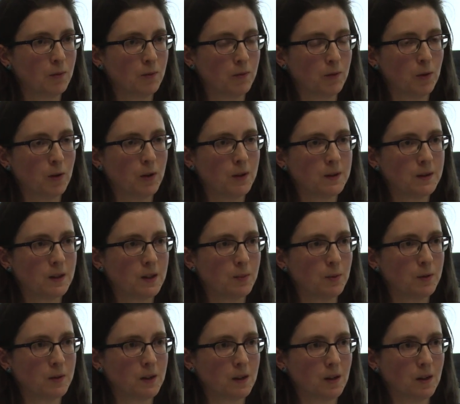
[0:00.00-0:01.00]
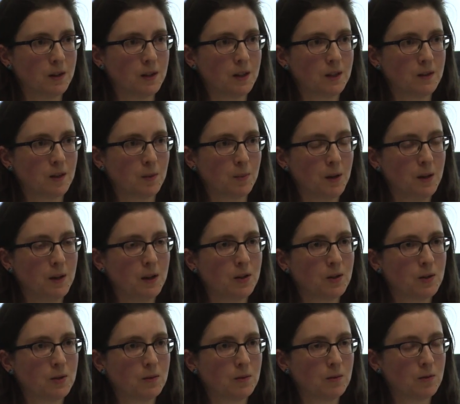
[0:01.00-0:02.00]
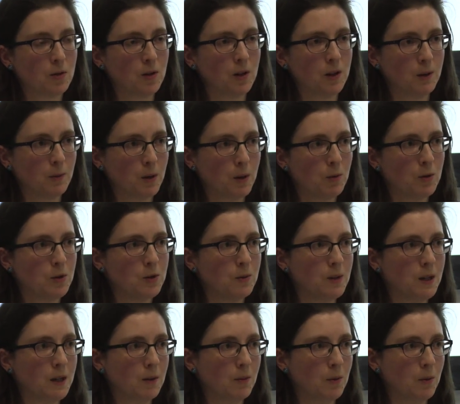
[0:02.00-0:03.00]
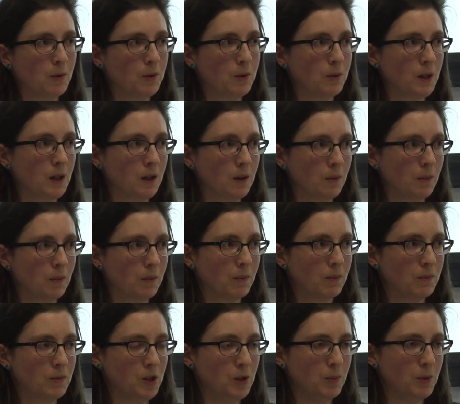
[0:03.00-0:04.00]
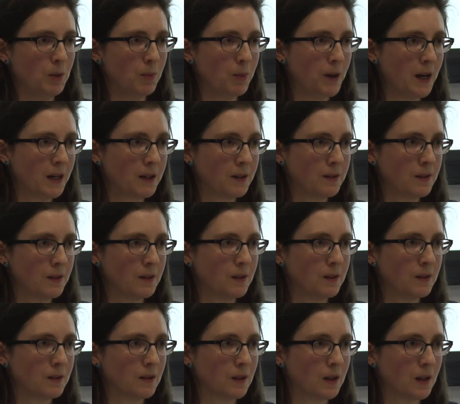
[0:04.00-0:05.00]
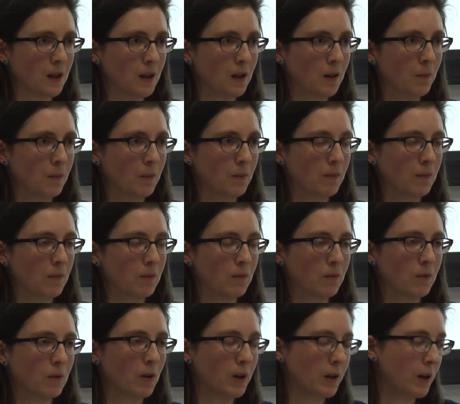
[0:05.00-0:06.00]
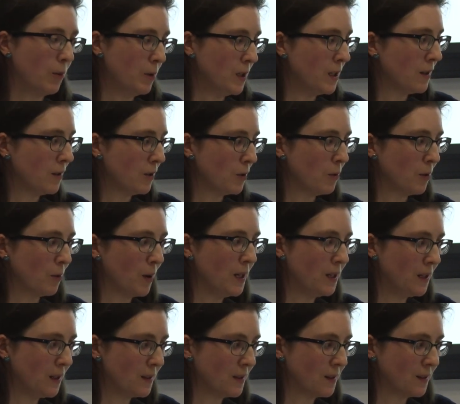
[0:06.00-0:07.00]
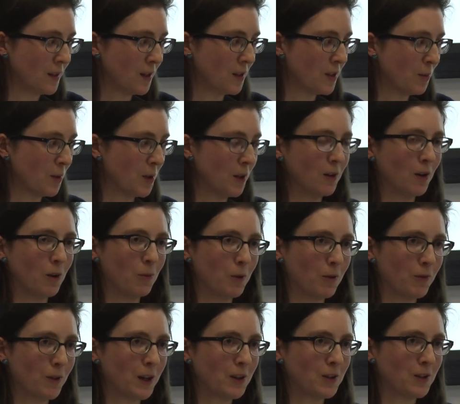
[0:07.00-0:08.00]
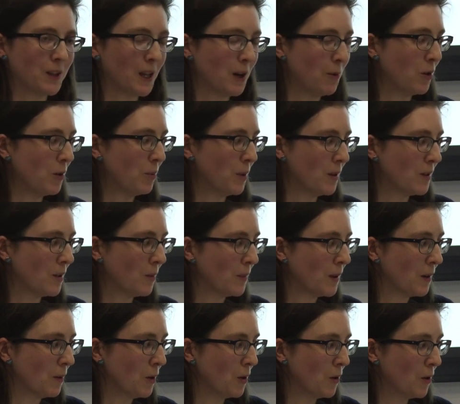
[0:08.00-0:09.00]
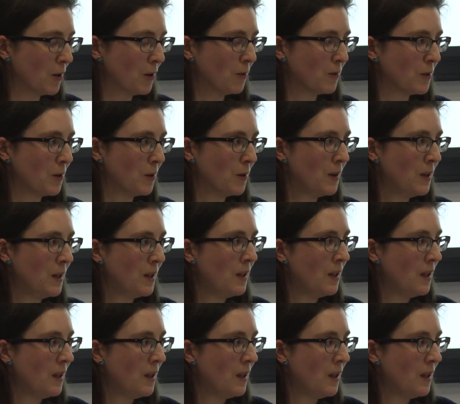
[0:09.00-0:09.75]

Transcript: for us, I suppose in the context of the pilot trial that we were doing it in GP practices. Now, we didn't do a readiness assessment, and on reflection that would have been something we could have done.